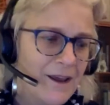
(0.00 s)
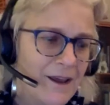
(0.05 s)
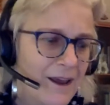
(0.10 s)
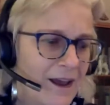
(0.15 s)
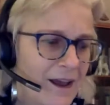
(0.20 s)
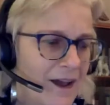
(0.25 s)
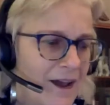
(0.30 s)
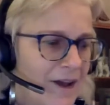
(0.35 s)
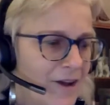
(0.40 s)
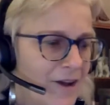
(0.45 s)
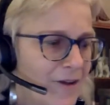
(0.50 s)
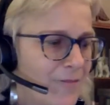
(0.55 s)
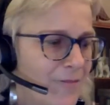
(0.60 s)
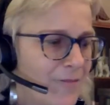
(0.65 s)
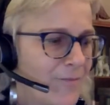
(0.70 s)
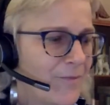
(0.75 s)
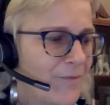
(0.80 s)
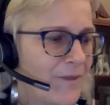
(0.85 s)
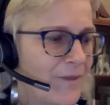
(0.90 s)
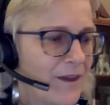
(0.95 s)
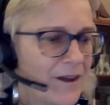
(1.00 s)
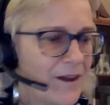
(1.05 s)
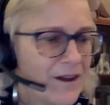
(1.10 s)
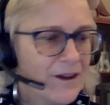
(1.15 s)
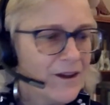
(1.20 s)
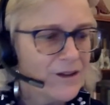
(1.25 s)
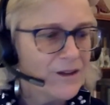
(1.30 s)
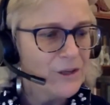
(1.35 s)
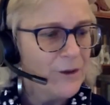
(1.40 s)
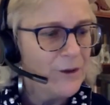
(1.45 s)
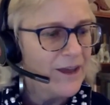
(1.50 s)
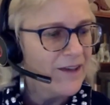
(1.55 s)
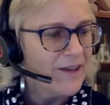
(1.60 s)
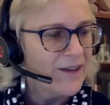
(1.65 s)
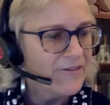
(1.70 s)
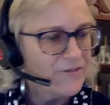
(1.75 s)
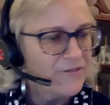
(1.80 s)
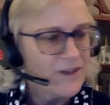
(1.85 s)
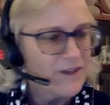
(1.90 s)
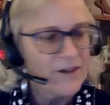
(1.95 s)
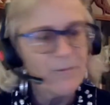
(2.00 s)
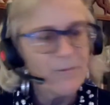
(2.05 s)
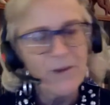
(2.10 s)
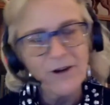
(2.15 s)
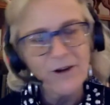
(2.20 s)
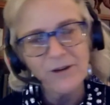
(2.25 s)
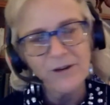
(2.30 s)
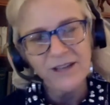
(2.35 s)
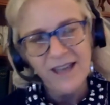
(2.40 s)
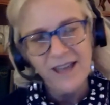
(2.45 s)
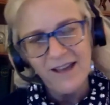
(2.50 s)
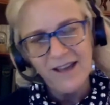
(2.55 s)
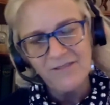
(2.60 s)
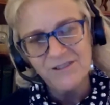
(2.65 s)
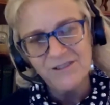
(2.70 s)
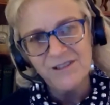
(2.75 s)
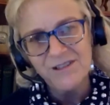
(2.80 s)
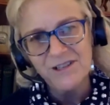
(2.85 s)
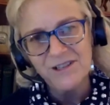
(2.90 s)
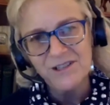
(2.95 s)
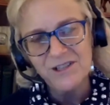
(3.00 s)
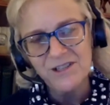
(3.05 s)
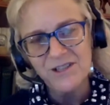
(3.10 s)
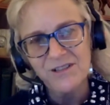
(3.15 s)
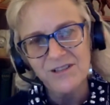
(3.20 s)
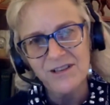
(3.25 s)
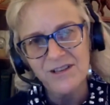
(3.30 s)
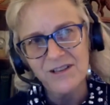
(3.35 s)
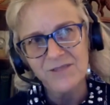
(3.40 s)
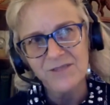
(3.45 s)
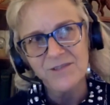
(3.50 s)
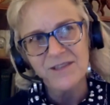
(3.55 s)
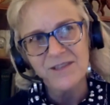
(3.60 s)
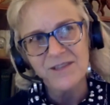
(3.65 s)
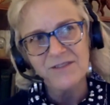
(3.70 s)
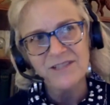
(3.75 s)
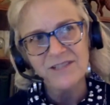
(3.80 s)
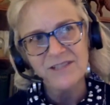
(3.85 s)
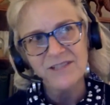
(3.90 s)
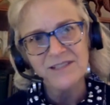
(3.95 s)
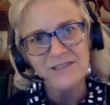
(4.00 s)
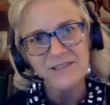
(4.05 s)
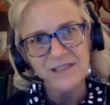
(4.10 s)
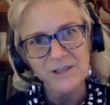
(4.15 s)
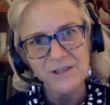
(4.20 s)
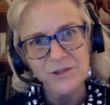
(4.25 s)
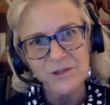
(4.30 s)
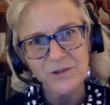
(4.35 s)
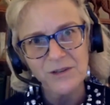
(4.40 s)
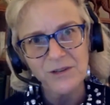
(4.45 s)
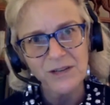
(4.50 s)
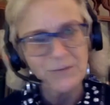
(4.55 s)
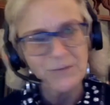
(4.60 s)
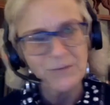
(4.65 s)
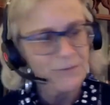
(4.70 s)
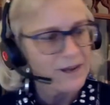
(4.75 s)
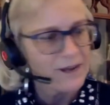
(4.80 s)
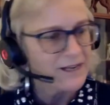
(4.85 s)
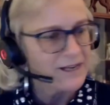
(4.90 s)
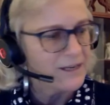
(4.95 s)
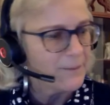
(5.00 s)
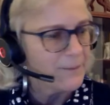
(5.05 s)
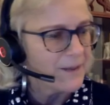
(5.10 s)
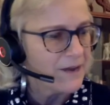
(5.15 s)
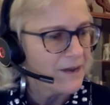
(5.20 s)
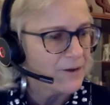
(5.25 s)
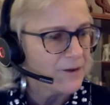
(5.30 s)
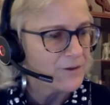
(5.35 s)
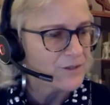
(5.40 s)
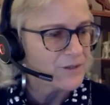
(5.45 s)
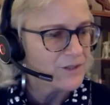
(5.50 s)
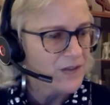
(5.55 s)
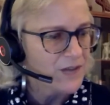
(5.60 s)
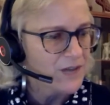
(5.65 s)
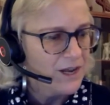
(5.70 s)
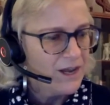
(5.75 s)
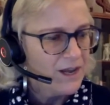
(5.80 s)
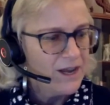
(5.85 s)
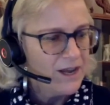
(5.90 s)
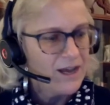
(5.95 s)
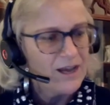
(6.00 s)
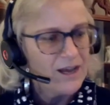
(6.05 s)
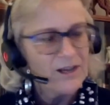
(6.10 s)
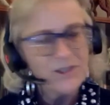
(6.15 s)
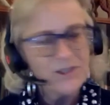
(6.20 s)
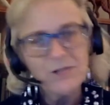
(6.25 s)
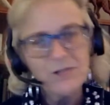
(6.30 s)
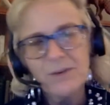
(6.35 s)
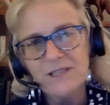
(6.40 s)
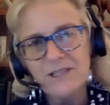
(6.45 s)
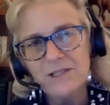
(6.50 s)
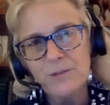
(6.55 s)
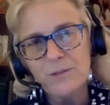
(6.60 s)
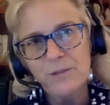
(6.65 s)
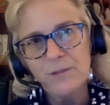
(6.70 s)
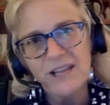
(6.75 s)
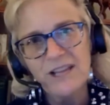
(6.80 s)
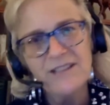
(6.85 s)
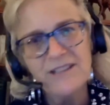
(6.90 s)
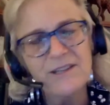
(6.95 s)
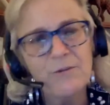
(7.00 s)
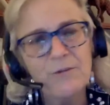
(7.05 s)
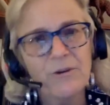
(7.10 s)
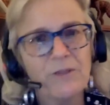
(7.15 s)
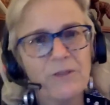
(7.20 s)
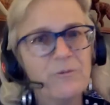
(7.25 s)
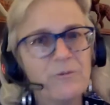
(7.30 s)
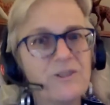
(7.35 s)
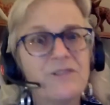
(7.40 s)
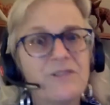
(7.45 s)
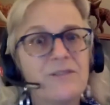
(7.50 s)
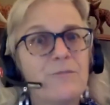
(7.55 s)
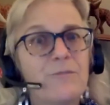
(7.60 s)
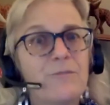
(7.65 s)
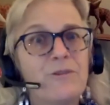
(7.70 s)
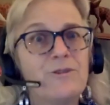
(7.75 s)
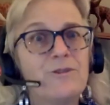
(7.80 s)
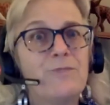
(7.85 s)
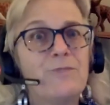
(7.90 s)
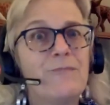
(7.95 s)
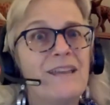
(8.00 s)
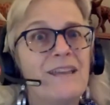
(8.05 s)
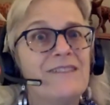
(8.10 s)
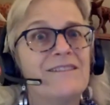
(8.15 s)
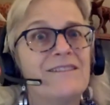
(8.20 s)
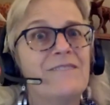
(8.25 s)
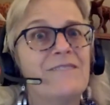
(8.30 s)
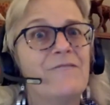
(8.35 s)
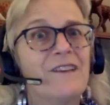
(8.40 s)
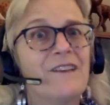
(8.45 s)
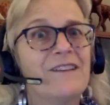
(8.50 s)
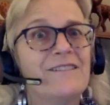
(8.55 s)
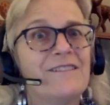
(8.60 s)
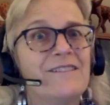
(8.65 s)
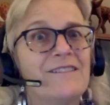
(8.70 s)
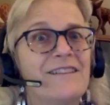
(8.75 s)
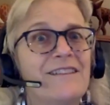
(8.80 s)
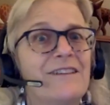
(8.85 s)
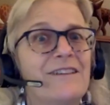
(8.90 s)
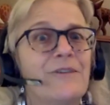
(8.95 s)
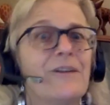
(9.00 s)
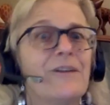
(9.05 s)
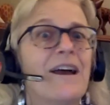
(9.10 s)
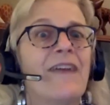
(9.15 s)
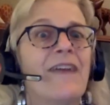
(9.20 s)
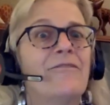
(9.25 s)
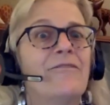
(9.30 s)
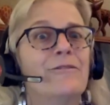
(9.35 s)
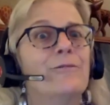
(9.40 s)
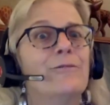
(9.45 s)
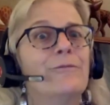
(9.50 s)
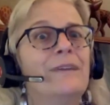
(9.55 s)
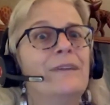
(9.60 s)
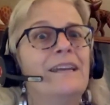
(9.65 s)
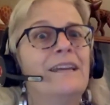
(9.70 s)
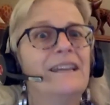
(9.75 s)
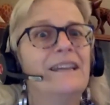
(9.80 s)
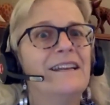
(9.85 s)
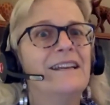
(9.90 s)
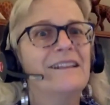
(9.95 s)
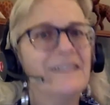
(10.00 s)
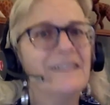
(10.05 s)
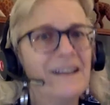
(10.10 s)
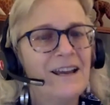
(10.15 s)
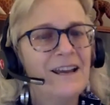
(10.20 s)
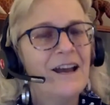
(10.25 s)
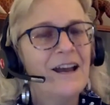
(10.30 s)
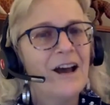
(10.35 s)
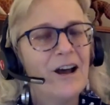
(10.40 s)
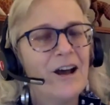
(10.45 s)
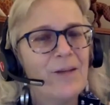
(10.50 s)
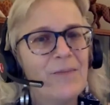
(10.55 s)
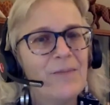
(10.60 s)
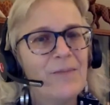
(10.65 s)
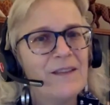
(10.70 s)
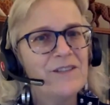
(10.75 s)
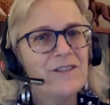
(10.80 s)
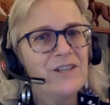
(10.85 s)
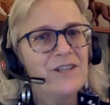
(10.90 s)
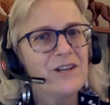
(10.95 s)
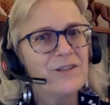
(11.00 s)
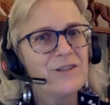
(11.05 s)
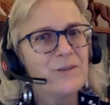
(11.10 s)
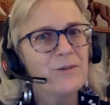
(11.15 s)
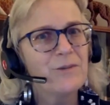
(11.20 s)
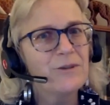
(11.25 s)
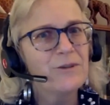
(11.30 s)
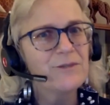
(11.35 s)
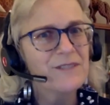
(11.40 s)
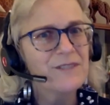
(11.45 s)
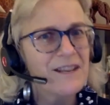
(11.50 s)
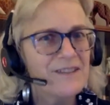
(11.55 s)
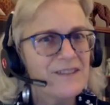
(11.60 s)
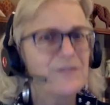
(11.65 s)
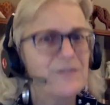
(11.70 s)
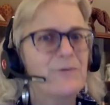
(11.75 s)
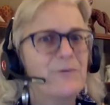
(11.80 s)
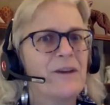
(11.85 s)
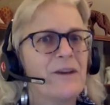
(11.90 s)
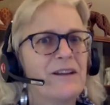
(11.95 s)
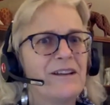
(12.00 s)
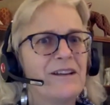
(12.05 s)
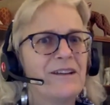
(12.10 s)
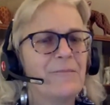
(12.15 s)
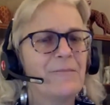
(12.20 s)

Um, uh, you have uh, Margaret Cavendish in the 17th century writing about, uh, she writes The Blazing World, which is the most amazing fantasy you'll ever read. Um, she also wrote science writing.